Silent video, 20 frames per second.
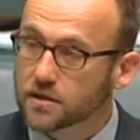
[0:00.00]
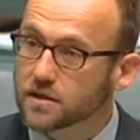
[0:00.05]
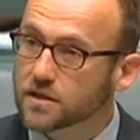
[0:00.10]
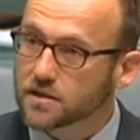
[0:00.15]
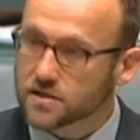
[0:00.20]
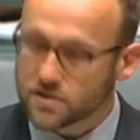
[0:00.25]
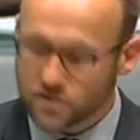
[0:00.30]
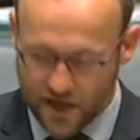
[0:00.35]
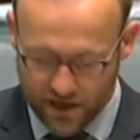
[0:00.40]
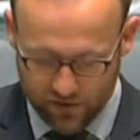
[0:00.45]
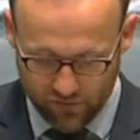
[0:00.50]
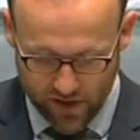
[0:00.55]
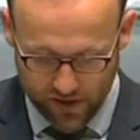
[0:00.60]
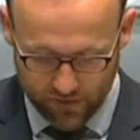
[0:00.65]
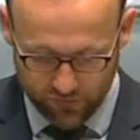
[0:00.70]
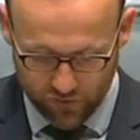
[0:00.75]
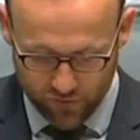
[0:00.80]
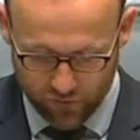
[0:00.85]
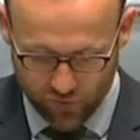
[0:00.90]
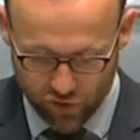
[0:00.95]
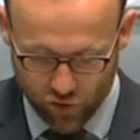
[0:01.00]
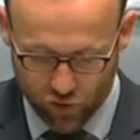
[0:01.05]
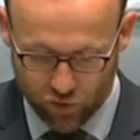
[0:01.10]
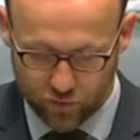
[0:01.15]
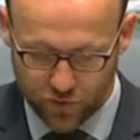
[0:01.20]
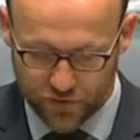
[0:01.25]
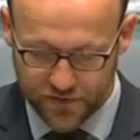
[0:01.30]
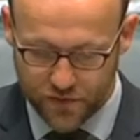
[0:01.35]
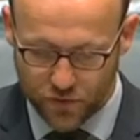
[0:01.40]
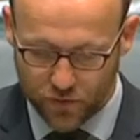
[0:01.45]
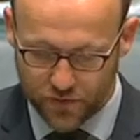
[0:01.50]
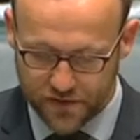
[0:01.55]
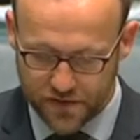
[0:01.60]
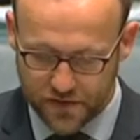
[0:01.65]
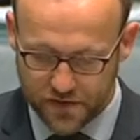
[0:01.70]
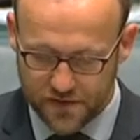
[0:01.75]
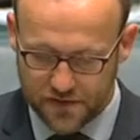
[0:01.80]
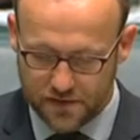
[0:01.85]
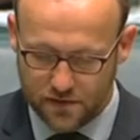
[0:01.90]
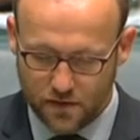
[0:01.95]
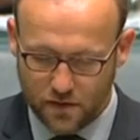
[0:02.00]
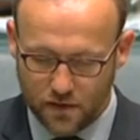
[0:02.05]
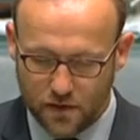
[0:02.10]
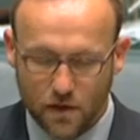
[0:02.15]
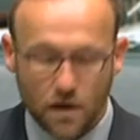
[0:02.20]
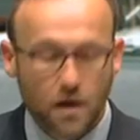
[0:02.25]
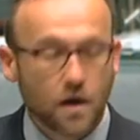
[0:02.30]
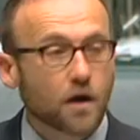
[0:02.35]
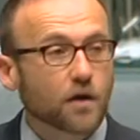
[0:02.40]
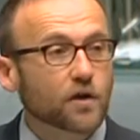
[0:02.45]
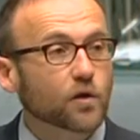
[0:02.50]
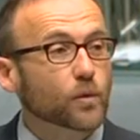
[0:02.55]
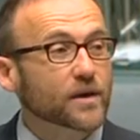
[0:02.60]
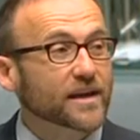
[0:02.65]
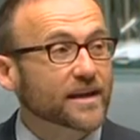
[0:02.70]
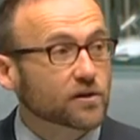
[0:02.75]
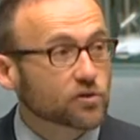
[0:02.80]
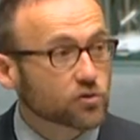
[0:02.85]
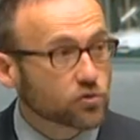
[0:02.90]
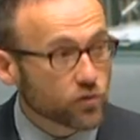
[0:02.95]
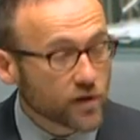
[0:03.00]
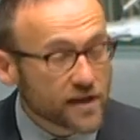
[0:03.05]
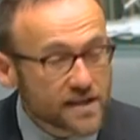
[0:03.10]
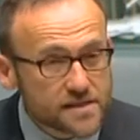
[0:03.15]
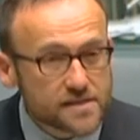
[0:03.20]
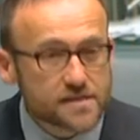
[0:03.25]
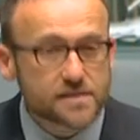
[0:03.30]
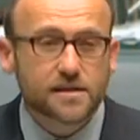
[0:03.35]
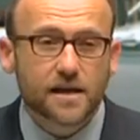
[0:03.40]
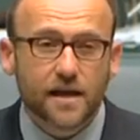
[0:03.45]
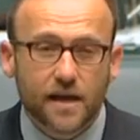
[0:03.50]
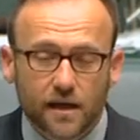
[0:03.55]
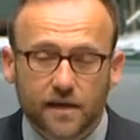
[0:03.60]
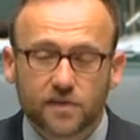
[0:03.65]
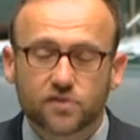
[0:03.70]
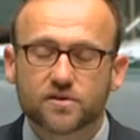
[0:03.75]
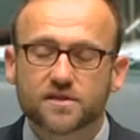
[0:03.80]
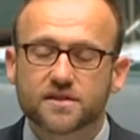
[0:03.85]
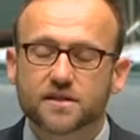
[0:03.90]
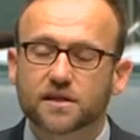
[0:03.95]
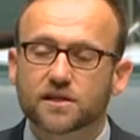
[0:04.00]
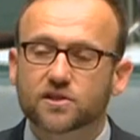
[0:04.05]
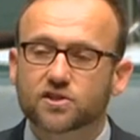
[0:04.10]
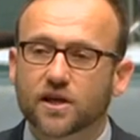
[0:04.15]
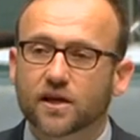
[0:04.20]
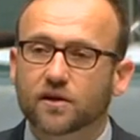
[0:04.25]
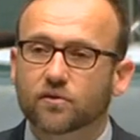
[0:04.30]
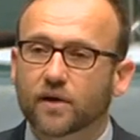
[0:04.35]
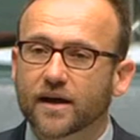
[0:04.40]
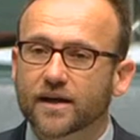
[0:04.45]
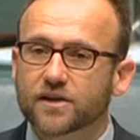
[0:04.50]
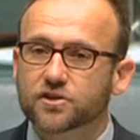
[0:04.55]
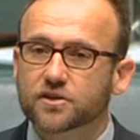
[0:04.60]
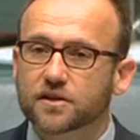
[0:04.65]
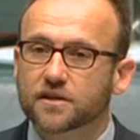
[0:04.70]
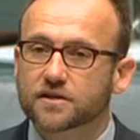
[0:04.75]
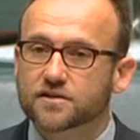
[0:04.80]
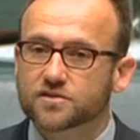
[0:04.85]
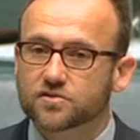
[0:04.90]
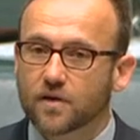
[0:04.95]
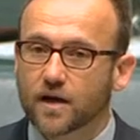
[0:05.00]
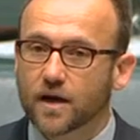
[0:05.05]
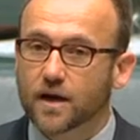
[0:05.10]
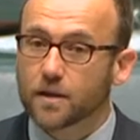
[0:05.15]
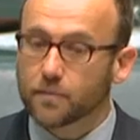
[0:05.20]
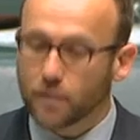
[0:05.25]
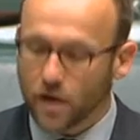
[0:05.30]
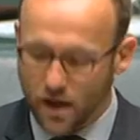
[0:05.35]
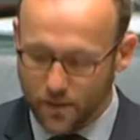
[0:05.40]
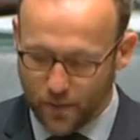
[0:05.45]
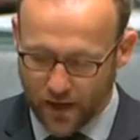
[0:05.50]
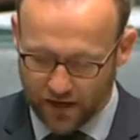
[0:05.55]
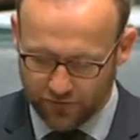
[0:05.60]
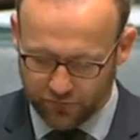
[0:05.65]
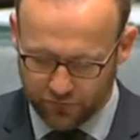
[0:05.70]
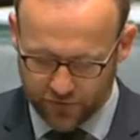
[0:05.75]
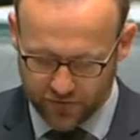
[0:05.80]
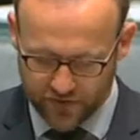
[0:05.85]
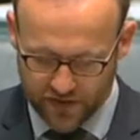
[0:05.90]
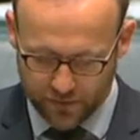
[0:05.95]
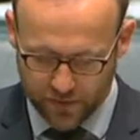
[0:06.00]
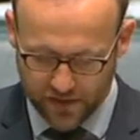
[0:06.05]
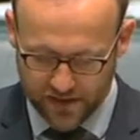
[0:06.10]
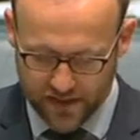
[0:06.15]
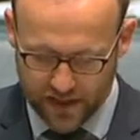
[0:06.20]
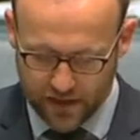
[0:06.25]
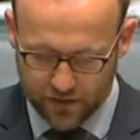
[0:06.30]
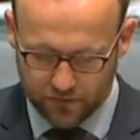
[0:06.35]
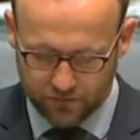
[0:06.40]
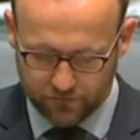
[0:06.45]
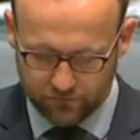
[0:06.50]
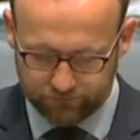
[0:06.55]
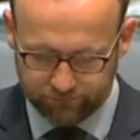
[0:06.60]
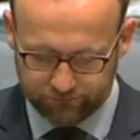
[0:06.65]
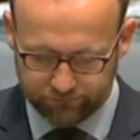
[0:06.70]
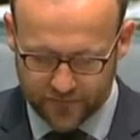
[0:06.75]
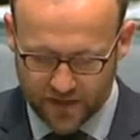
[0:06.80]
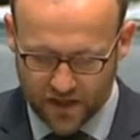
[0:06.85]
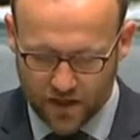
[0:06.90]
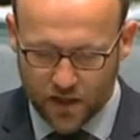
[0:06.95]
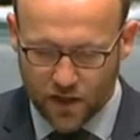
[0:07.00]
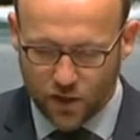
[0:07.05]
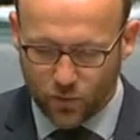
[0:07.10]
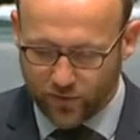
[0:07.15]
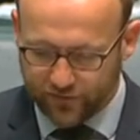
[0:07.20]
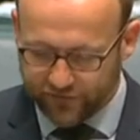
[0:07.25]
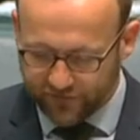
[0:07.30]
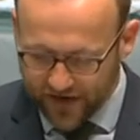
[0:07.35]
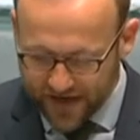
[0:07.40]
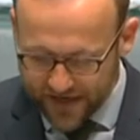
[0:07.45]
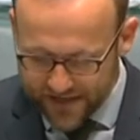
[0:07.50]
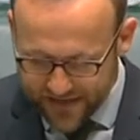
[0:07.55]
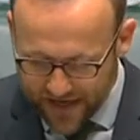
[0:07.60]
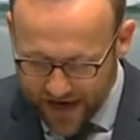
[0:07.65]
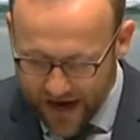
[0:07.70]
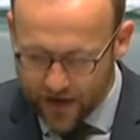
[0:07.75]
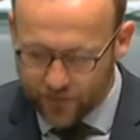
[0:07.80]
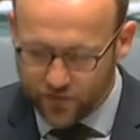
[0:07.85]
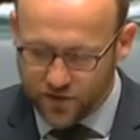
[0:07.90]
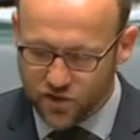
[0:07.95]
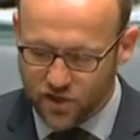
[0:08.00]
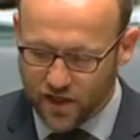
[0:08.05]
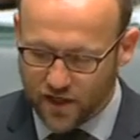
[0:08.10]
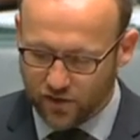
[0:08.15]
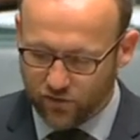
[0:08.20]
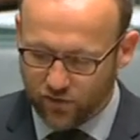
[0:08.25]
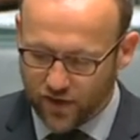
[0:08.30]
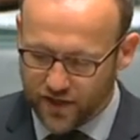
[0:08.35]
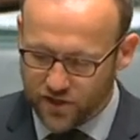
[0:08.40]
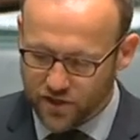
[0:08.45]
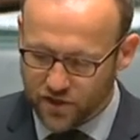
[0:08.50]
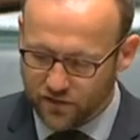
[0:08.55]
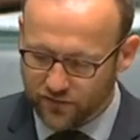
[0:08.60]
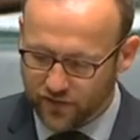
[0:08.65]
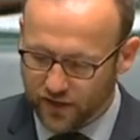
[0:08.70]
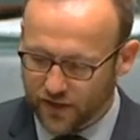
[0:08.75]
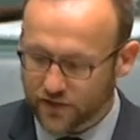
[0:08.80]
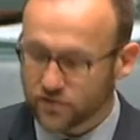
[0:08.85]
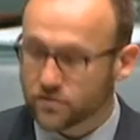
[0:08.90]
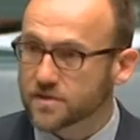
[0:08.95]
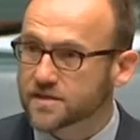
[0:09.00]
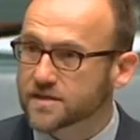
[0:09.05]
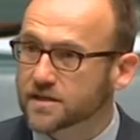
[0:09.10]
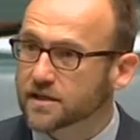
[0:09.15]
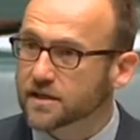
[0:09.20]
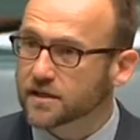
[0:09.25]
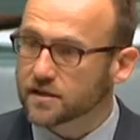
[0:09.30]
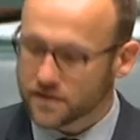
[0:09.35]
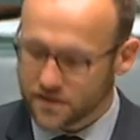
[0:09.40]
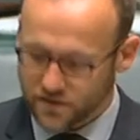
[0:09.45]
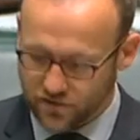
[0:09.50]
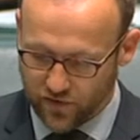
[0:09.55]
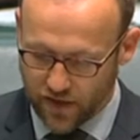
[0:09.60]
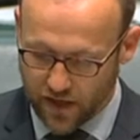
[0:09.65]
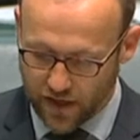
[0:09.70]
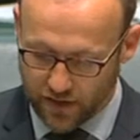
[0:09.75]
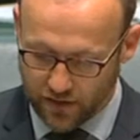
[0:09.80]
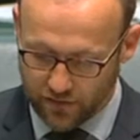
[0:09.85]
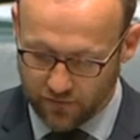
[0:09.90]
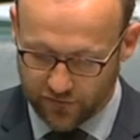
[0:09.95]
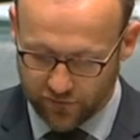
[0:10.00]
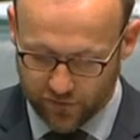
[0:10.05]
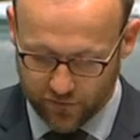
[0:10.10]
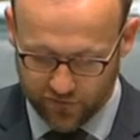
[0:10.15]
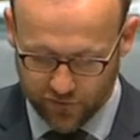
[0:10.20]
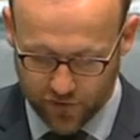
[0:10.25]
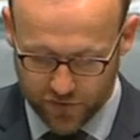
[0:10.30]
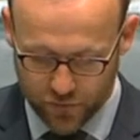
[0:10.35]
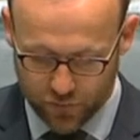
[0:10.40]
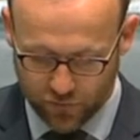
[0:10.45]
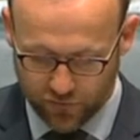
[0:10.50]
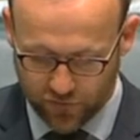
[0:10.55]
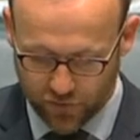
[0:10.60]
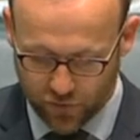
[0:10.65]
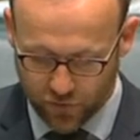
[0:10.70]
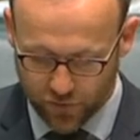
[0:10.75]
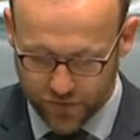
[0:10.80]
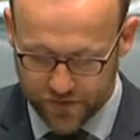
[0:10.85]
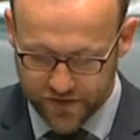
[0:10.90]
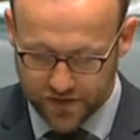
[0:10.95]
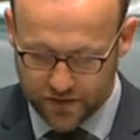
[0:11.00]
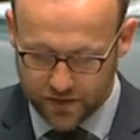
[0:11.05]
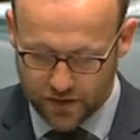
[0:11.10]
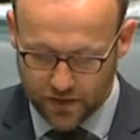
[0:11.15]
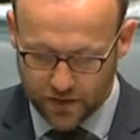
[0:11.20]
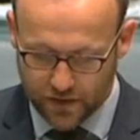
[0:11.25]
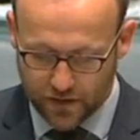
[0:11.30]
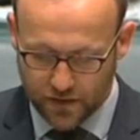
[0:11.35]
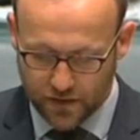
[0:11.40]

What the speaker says: is generated from renewable sources, that we increase electricity generation in Australia by about 50%, we phase out the generation of electricity in Australia from fossil fuels,